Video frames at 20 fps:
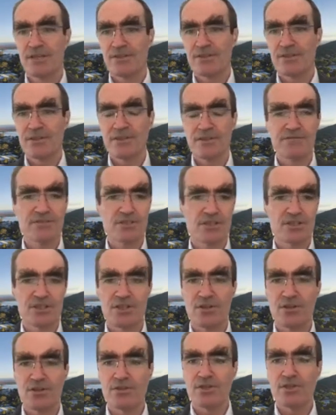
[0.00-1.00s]
that that I've just
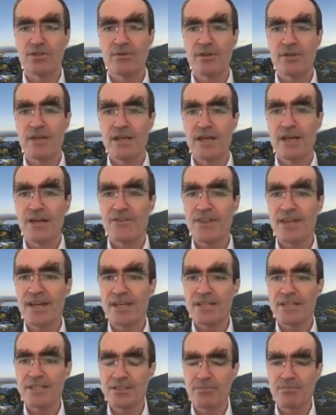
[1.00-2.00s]
shown you. And
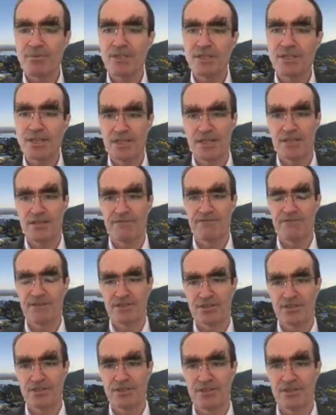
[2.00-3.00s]
that is a particular
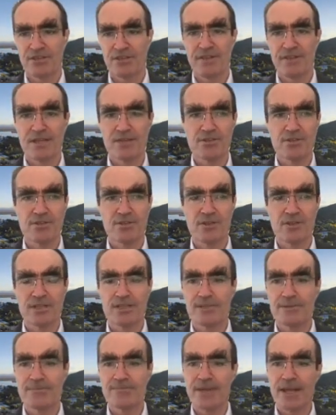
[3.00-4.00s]
feature of our
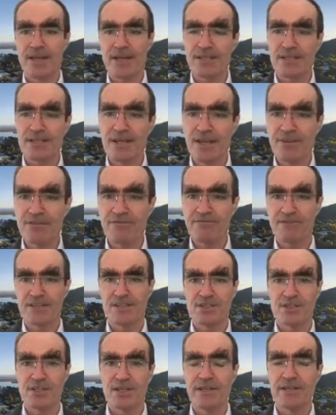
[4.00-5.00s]
degrees. And another
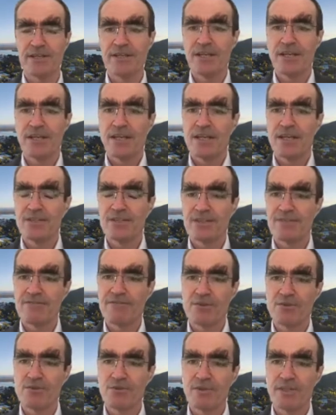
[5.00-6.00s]
feature is if
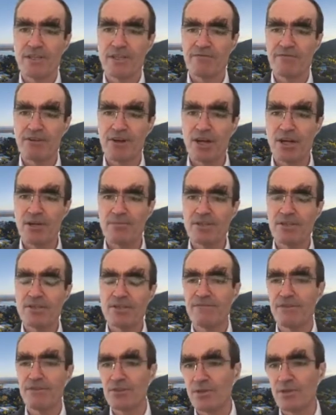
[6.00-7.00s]
you're doing environment,
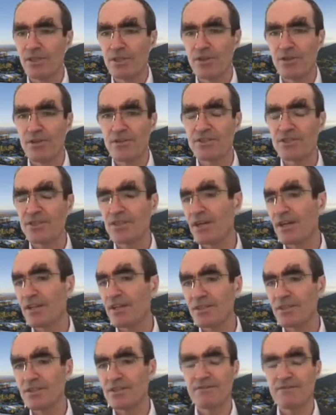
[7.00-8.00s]
if you're doing earth
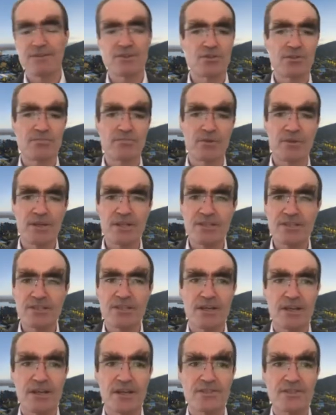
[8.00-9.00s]
sciences, if you're doing marine
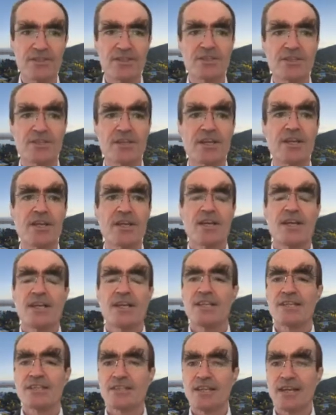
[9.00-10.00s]
sciences,
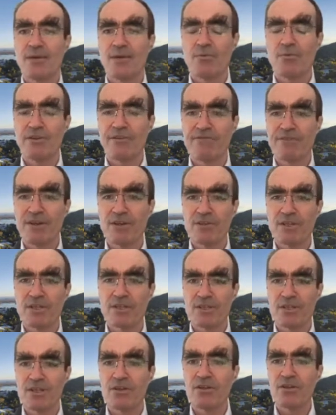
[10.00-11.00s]
is that we
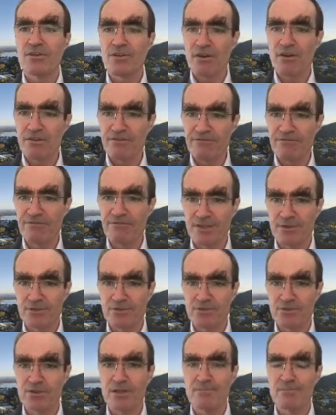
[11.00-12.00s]
focus a lot on field
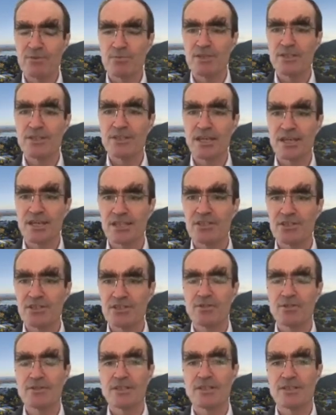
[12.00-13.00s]
trips. We take
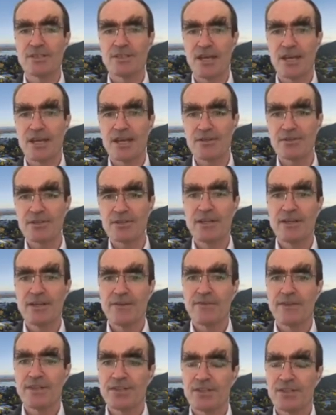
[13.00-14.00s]
students out
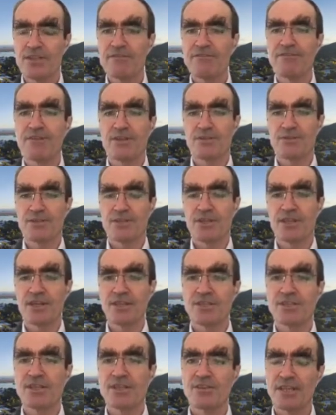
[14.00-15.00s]
to the field
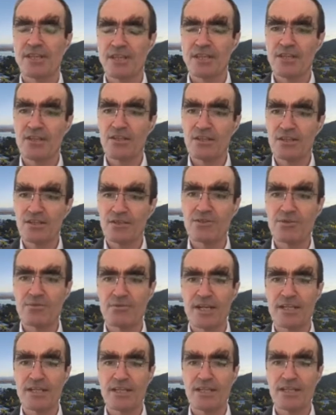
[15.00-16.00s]
sites so they can learn
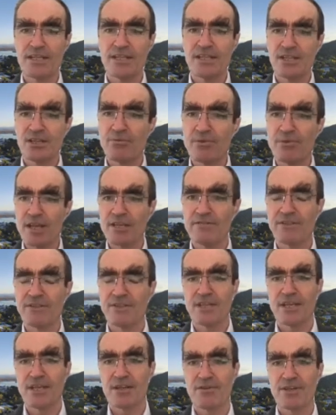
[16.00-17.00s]
directly in the relevant
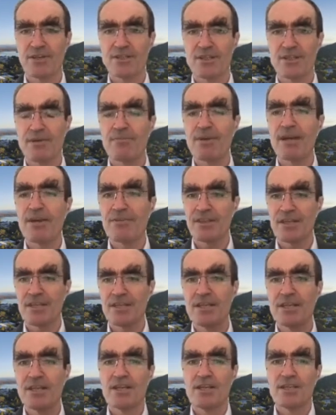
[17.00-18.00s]
areas about the
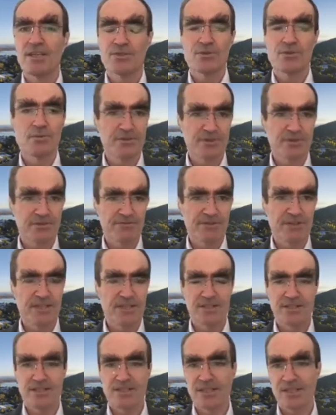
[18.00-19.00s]
sorts of
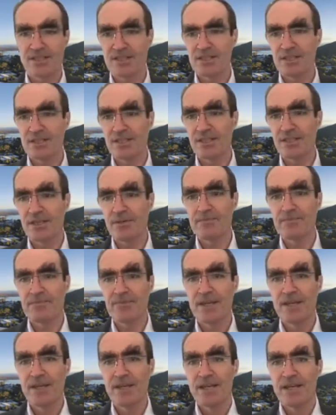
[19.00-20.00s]
things they're studying.
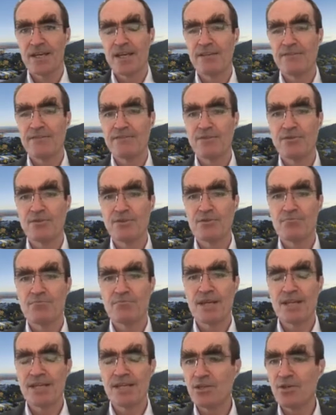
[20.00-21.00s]
And if you do
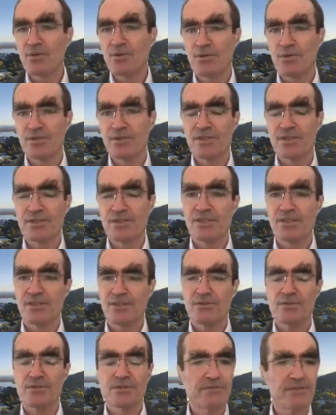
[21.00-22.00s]
many courses in the
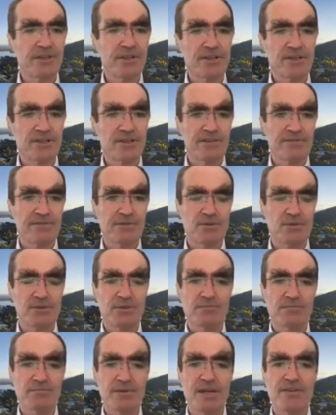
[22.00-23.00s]
sorts of areas I've
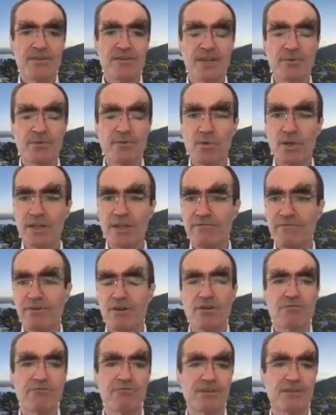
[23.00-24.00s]
talked about, they will
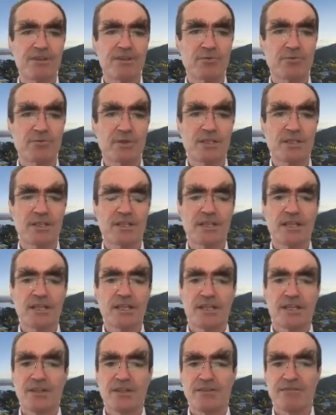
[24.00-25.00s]
involve field work.
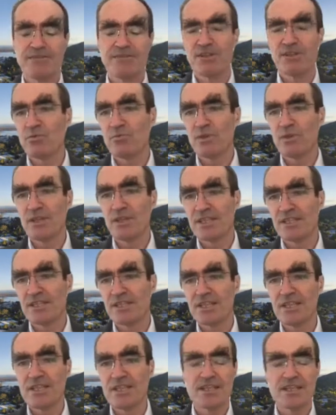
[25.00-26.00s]
The field work is
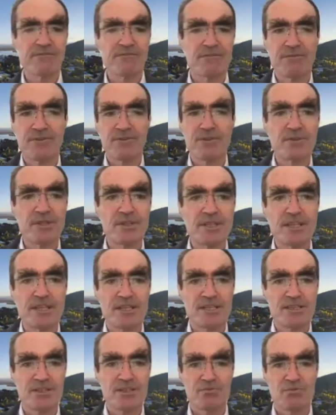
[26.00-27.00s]
anything from 3
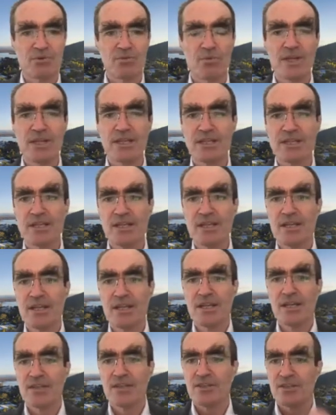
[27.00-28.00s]
days to a week.
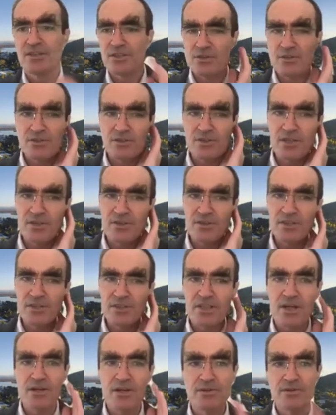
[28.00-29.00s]
The students go to the
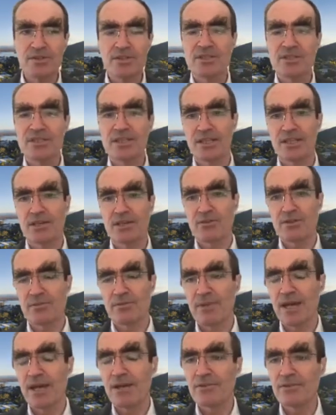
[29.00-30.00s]
coast, they go to the
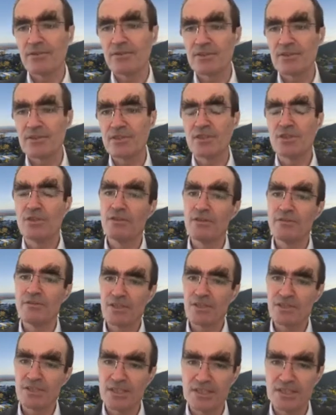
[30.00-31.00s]
mountains. The
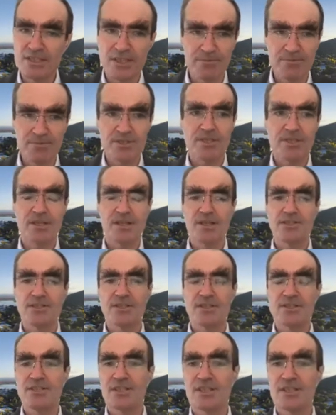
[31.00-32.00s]
university
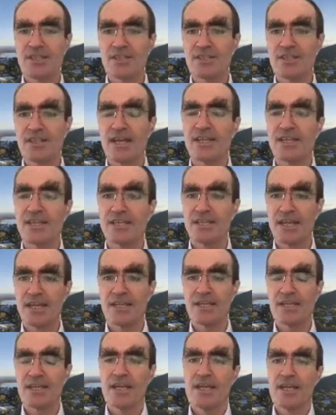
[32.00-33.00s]
subsidizes these. And
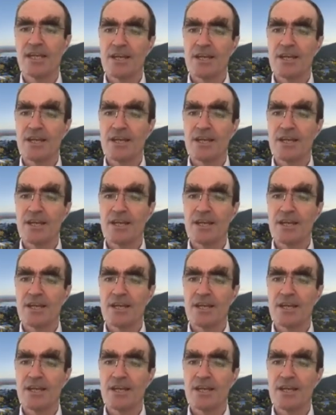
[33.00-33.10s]
again,